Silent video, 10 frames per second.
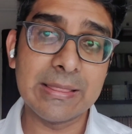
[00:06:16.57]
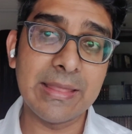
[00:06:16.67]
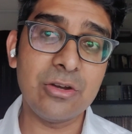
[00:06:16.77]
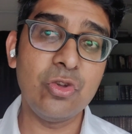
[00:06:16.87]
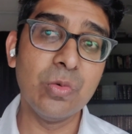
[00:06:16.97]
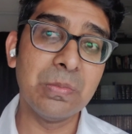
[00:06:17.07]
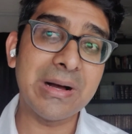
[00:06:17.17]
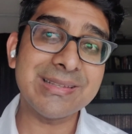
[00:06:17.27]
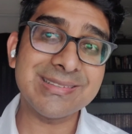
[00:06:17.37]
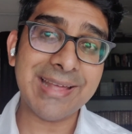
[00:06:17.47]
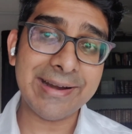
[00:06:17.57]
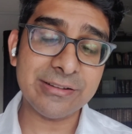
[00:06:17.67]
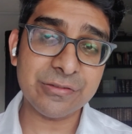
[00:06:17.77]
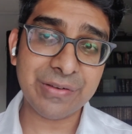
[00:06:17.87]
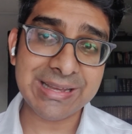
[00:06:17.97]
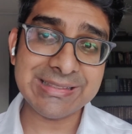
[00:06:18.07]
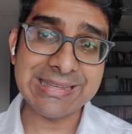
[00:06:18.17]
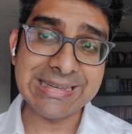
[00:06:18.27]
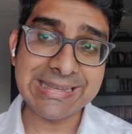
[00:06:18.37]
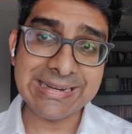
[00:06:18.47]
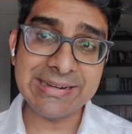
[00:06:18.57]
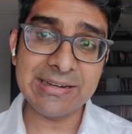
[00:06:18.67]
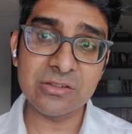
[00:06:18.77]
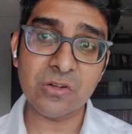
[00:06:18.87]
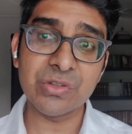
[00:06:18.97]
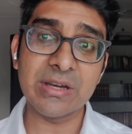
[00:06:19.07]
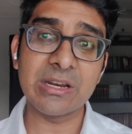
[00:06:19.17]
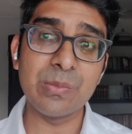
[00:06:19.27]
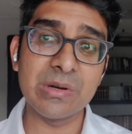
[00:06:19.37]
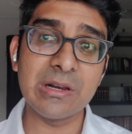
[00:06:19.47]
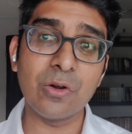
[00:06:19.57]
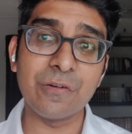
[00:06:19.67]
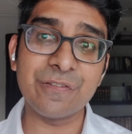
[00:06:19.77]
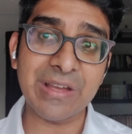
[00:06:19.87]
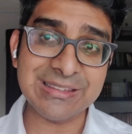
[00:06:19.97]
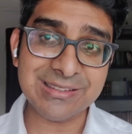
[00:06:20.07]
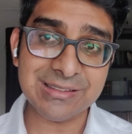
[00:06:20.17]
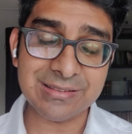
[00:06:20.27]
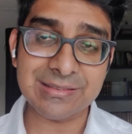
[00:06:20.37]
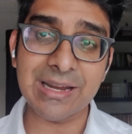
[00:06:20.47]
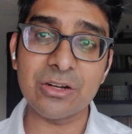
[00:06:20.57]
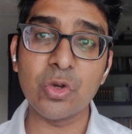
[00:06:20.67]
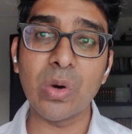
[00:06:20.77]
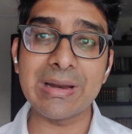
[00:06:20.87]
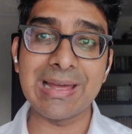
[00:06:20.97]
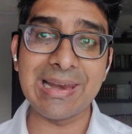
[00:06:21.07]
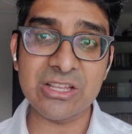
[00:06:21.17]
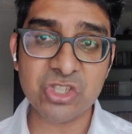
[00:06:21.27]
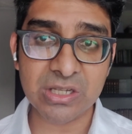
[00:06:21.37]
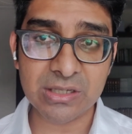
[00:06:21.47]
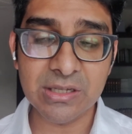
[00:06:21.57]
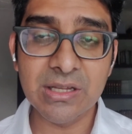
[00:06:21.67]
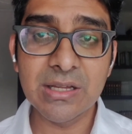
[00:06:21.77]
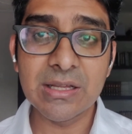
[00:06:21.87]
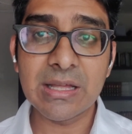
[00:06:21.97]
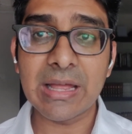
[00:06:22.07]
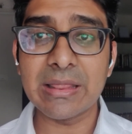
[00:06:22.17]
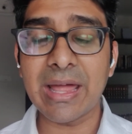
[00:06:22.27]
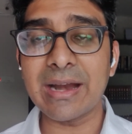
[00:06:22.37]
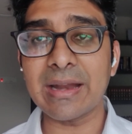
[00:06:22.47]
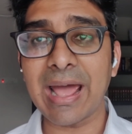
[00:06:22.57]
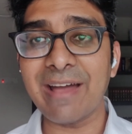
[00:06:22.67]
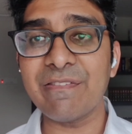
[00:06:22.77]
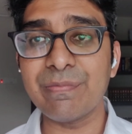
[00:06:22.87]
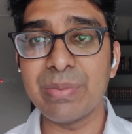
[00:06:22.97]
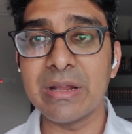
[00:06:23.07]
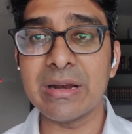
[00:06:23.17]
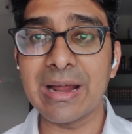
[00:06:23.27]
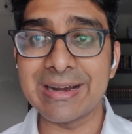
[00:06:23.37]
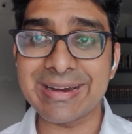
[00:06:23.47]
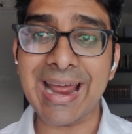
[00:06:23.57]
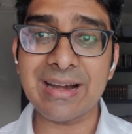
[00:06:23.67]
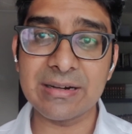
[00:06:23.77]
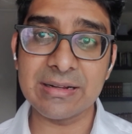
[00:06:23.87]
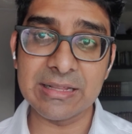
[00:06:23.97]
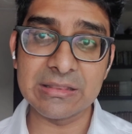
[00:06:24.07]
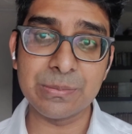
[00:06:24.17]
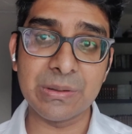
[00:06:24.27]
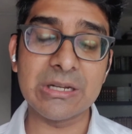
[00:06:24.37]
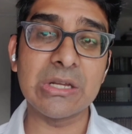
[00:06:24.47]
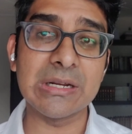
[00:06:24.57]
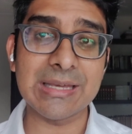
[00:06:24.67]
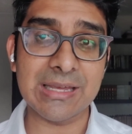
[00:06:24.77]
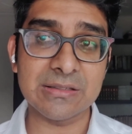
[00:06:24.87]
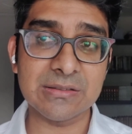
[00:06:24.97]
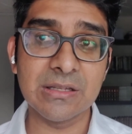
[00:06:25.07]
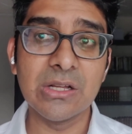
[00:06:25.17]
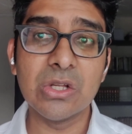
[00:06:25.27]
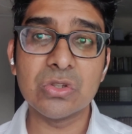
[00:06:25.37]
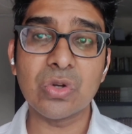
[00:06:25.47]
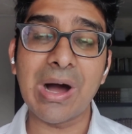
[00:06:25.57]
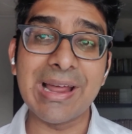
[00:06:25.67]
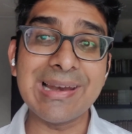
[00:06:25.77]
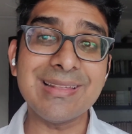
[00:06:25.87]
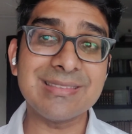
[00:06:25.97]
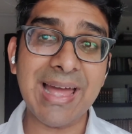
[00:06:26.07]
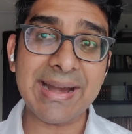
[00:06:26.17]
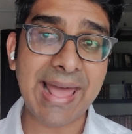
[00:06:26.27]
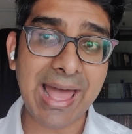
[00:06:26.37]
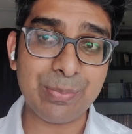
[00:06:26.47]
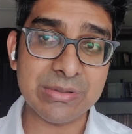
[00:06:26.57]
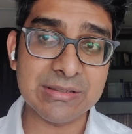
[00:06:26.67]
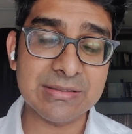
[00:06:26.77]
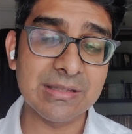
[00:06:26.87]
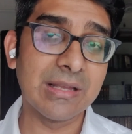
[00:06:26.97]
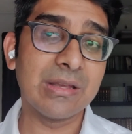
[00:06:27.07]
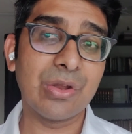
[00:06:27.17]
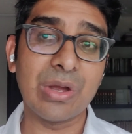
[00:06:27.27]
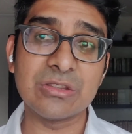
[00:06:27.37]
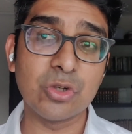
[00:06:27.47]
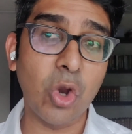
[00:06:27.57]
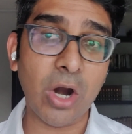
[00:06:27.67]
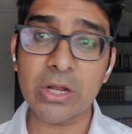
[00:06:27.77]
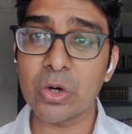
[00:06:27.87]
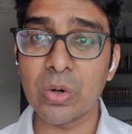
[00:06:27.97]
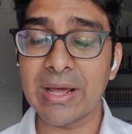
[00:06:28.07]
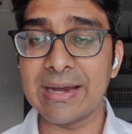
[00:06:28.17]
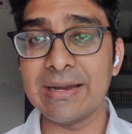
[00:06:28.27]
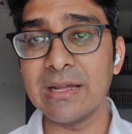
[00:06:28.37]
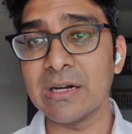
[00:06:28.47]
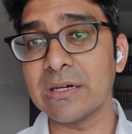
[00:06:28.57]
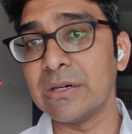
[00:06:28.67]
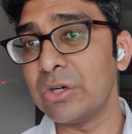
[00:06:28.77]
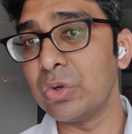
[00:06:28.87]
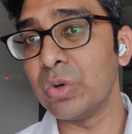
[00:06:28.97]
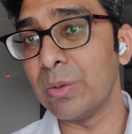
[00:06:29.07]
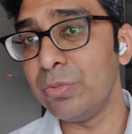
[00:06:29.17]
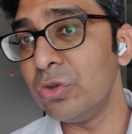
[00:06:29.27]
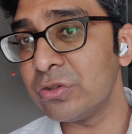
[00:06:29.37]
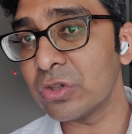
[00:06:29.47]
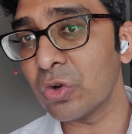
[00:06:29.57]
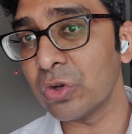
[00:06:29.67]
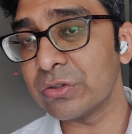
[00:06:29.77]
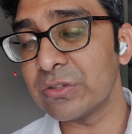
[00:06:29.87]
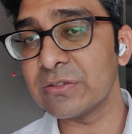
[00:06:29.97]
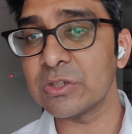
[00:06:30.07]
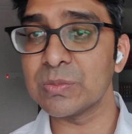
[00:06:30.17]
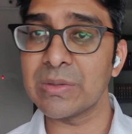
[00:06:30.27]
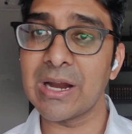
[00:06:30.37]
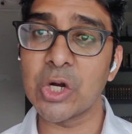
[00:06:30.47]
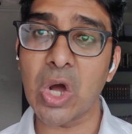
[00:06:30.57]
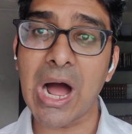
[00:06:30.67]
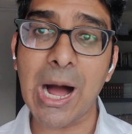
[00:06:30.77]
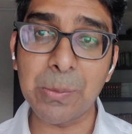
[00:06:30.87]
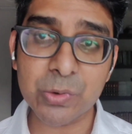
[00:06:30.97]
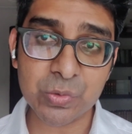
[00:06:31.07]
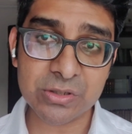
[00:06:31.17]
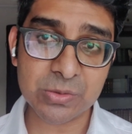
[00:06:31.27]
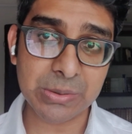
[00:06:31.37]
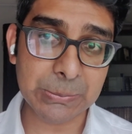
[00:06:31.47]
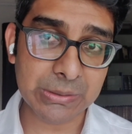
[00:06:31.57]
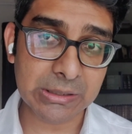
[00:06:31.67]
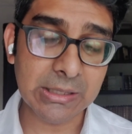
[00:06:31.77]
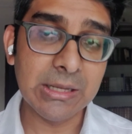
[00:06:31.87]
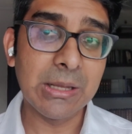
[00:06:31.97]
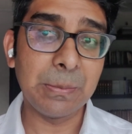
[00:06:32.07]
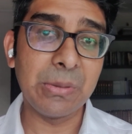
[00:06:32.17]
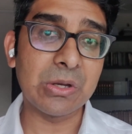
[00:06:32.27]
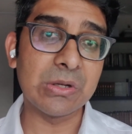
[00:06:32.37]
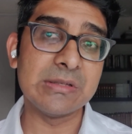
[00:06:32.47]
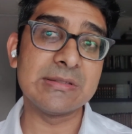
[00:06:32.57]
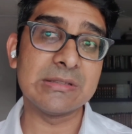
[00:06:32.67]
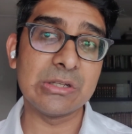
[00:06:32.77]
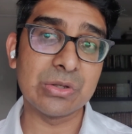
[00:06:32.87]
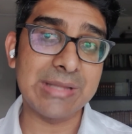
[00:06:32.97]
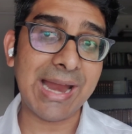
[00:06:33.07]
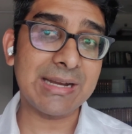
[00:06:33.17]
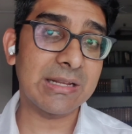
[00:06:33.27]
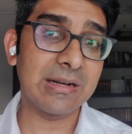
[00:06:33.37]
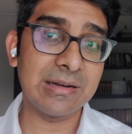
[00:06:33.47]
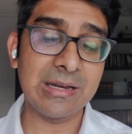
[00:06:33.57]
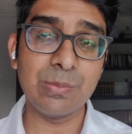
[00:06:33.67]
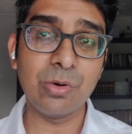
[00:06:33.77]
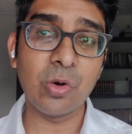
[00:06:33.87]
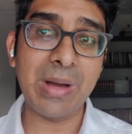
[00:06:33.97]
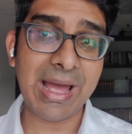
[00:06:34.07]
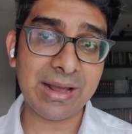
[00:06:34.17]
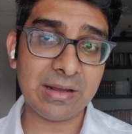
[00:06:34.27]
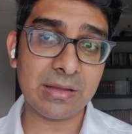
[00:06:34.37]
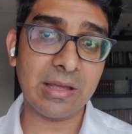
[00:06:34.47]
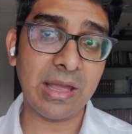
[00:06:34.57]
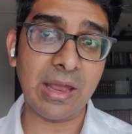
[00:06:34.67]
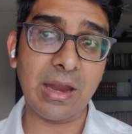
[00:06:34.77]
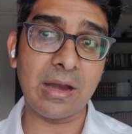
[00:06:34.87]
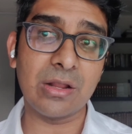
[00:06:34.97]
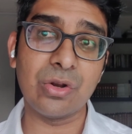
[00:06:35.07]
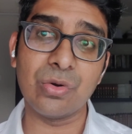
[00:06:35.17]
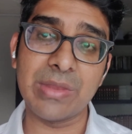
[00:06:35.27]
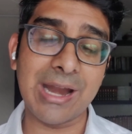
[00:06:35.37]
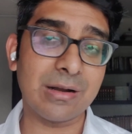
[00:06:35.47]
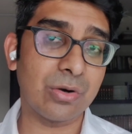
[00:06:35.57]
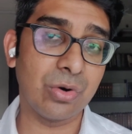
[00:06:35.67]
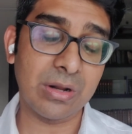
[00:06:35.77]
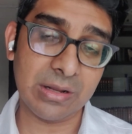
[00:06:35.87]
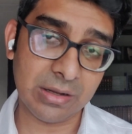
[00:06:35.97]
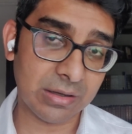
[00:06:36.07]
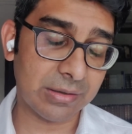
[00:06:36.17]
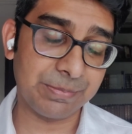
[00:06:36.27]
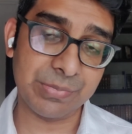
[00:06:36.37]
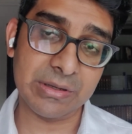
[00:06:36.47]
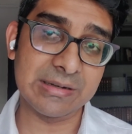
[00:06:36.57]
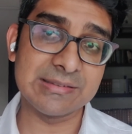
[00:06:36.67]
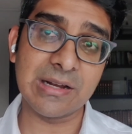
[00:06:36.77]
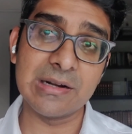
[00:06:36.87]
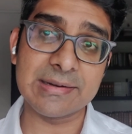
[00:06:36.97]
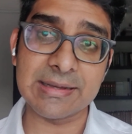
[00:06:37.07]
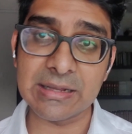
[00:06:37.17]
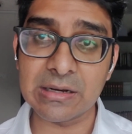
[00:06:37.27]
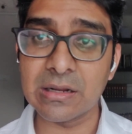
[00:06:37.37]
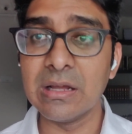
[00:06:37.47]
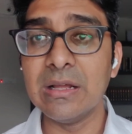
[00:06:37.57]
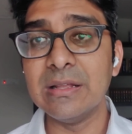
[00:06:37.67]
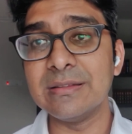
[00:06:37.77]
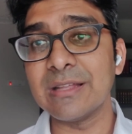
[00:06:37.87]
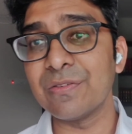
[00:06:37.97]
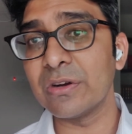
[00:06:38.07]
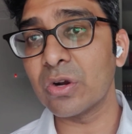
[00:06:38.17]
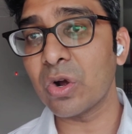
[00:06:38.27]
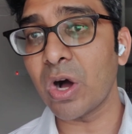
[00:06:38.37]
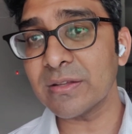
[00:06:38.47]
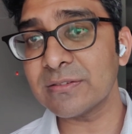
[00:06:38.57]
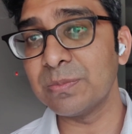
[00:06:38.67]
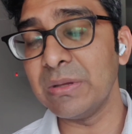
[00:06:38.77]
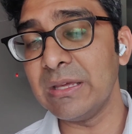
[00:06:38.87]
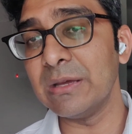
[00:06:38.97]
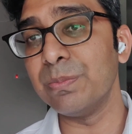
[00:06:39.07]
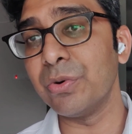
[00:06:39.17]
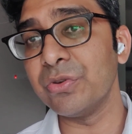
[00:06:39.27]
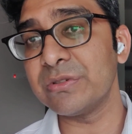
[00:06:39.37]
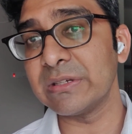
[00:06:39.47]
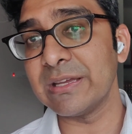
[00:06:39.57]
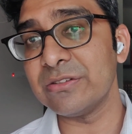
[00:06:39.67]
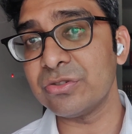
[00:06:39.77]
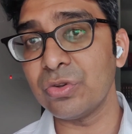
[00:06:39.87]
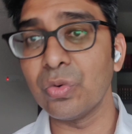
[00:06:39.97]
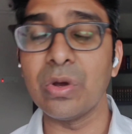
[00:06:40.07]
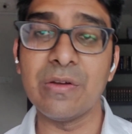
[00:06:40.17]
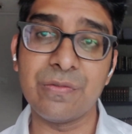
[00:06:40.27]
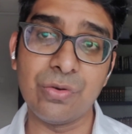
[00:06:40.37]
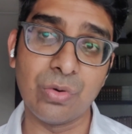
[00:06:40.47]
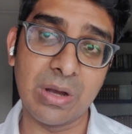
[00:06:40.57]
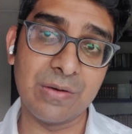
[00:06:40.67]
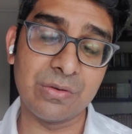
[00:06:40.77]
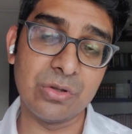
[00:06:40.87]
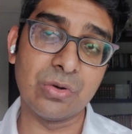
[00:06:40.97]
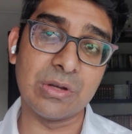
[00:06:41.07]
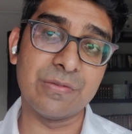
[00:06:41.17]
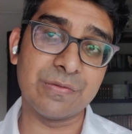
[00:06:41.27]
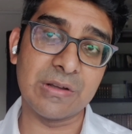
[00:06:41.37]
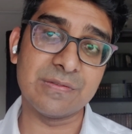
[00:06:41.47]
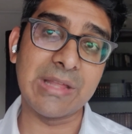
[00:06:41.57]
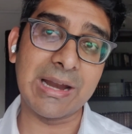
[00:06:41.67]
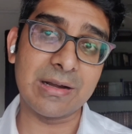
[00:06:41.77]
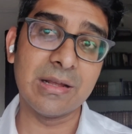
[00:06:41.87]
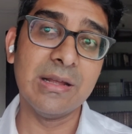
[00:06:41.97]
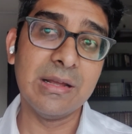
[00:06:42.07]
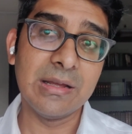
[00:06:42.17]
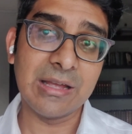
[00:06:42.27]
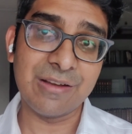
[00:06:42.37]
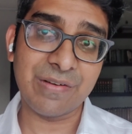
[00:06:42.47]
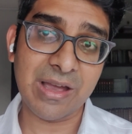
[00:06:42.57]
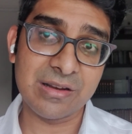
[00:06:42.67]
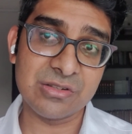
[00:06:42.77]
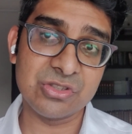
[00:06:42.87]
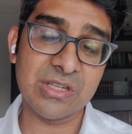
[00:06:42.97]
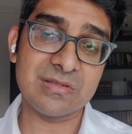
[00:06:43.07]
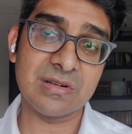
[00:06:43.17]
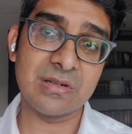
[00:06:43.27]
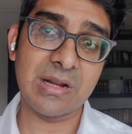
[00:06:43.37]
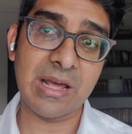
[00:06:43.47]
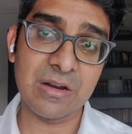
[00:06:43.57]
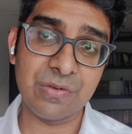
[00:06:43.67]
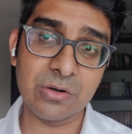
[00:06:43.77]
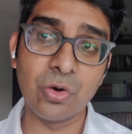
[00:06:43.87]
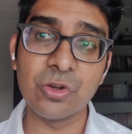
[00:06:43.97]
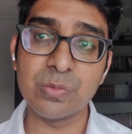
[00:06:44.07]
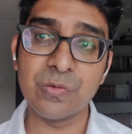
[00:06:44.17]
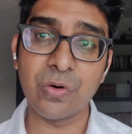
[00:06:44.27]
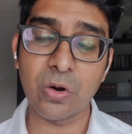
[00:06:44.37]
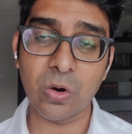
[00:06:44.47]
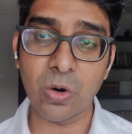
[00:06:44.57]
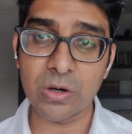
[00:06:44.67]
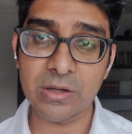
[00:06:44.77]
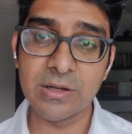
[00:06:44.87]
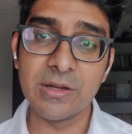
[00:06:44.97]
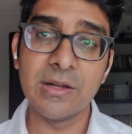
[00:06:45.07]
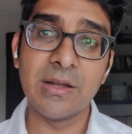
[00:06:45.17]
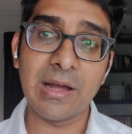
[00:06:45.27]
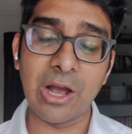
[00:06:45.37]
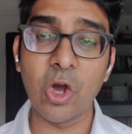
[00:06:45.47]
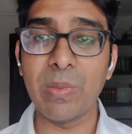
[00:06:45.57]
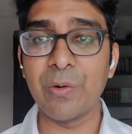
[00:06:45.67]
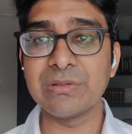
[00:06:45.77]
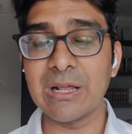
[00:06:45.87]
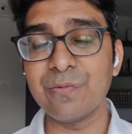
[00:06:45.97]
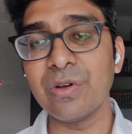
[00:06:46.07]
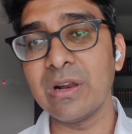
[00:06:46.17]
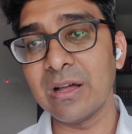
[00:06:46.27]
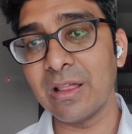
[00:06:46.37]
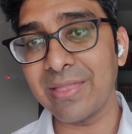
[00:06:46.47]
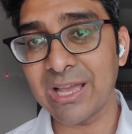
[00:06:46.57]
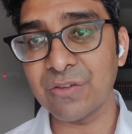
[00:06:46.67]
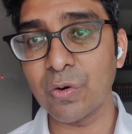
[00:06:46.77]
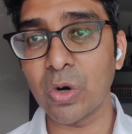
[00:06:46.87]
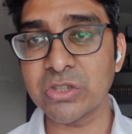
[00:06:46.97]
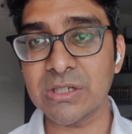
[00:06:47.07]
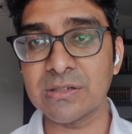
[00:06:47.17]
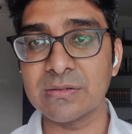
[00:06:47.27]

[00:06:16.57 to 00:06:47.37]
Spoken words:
then you must satisfy the ingredients of the criminal offenses that you are alleging that have been attracted in the particular case. So unless that happens, it's not a good idea to abuse the court system and to arm twist people, because that can really blow back, and that could result in several costs being imposed against you if that FIR is registered and if it goes before a court. I hope that was helpful. Thank you for watching.